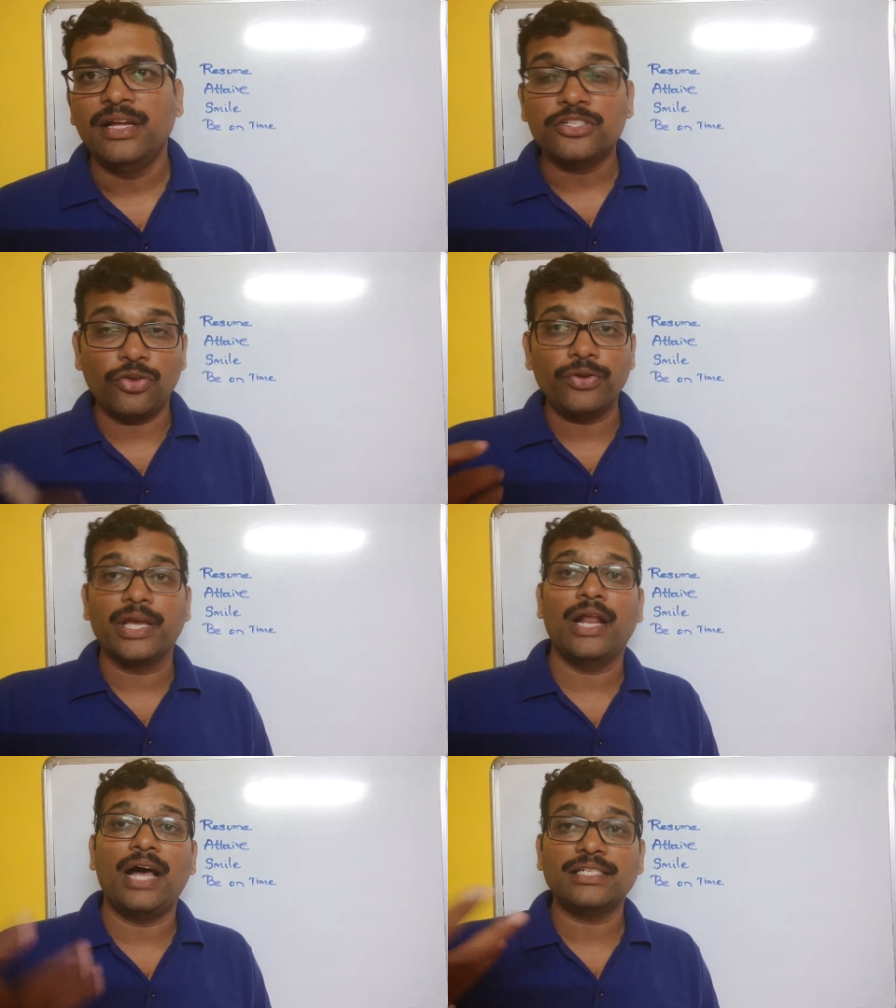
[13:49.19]
So you
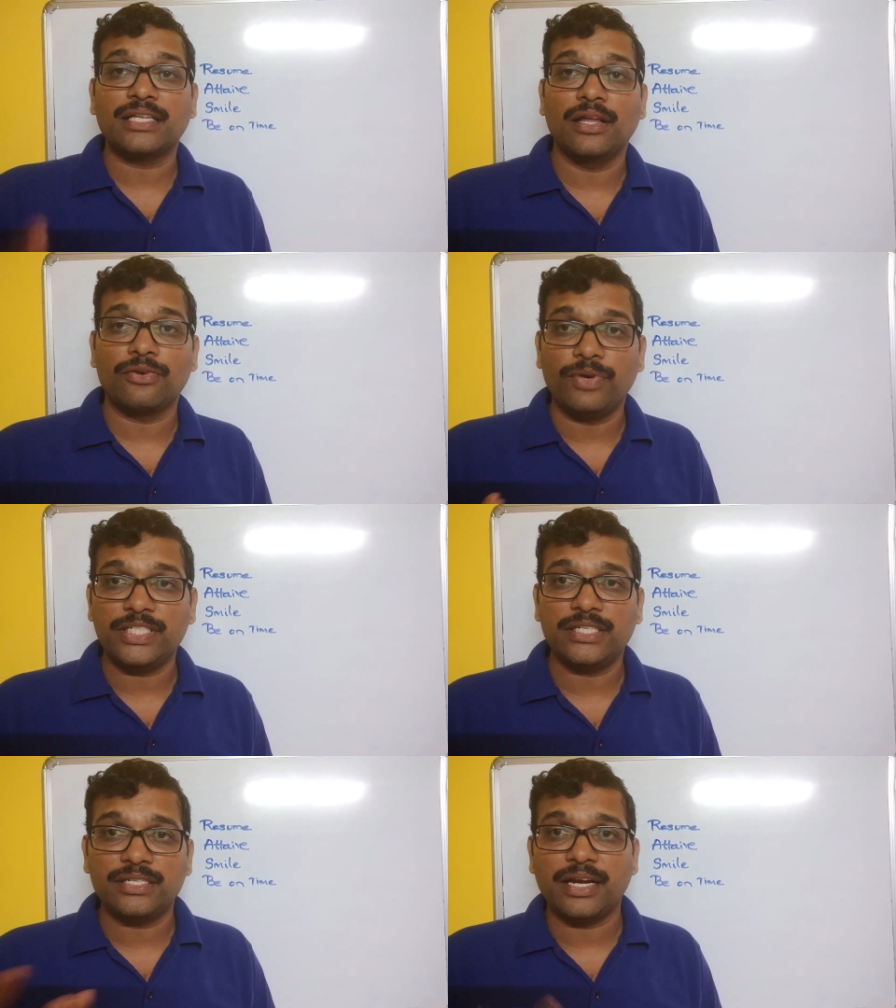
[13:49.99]
can ask the
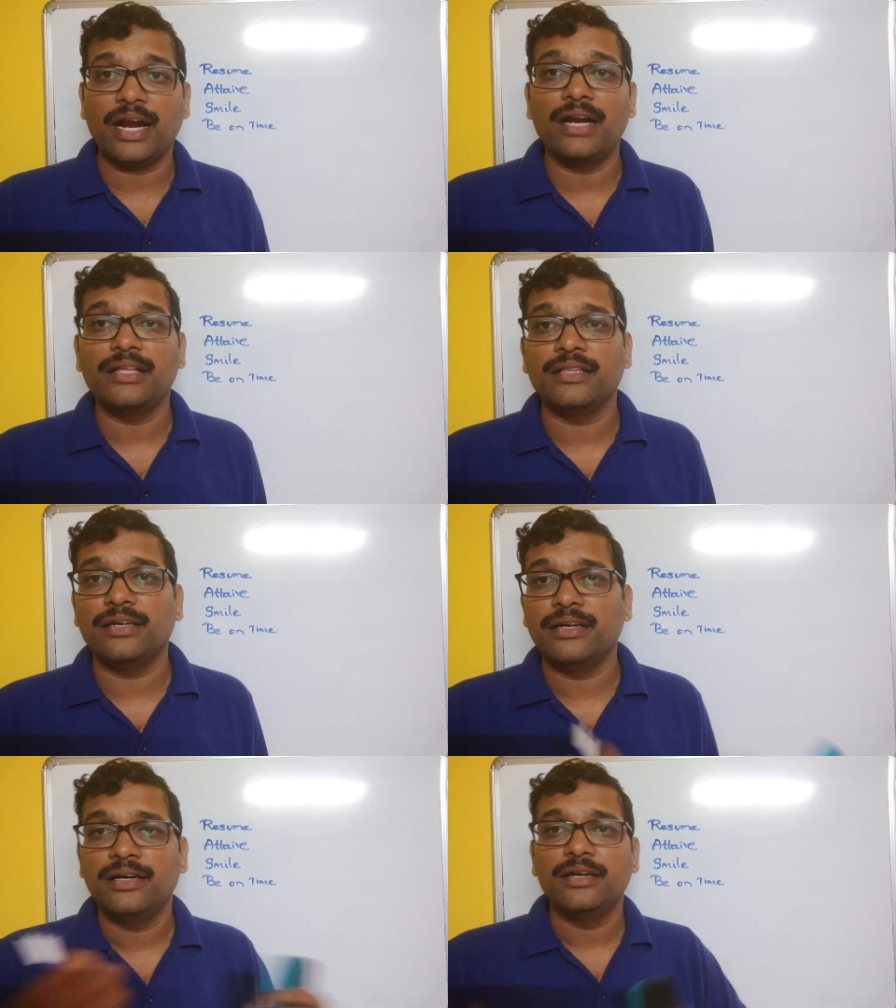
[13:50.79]
questions regarding
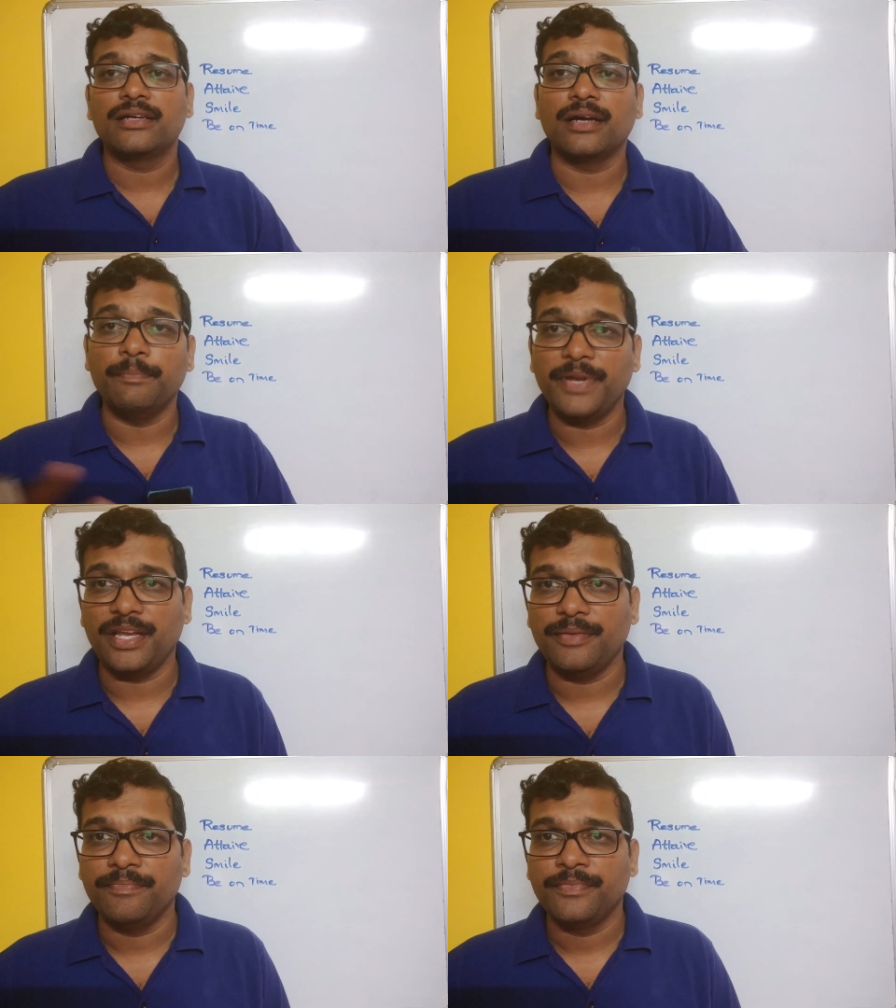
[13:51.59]
the
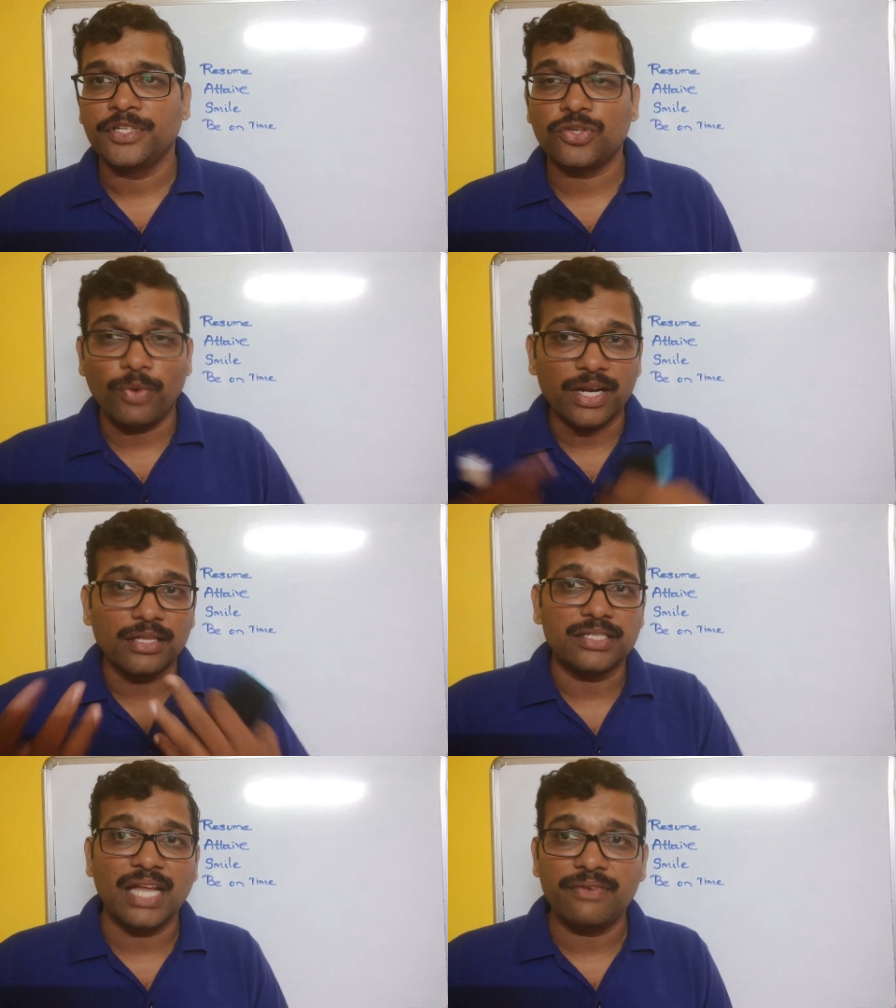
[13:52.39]
company. So what are
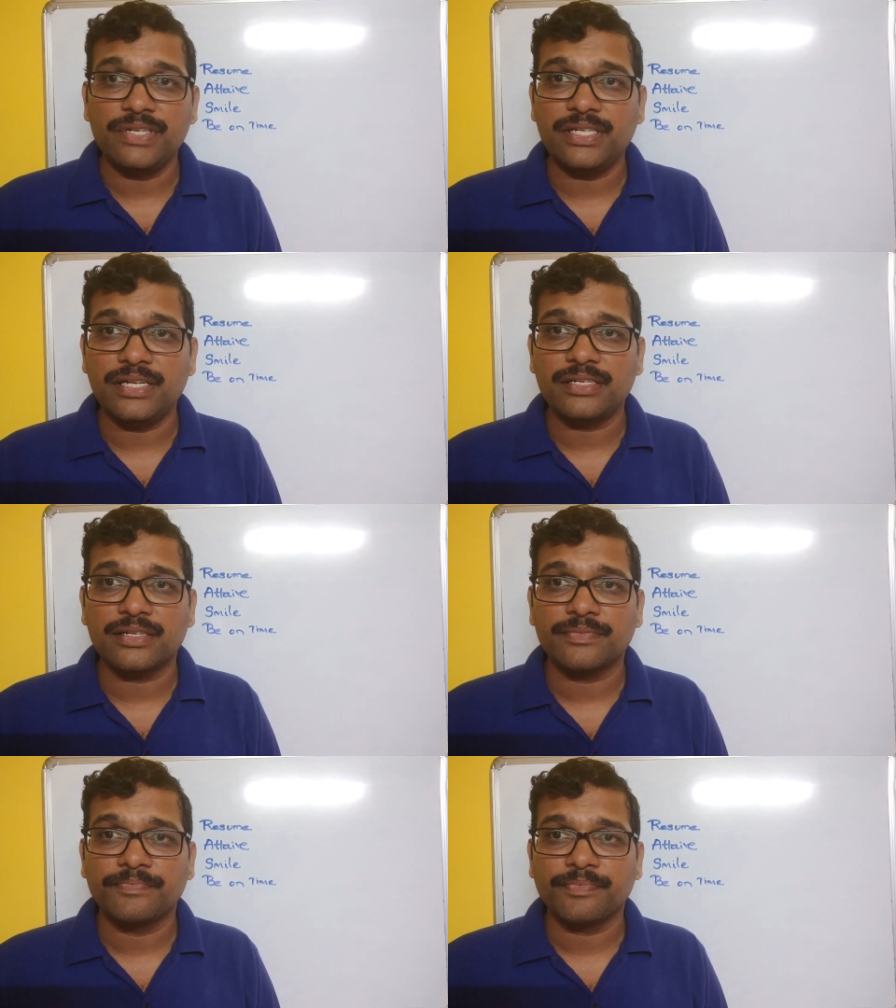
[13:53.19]
the services?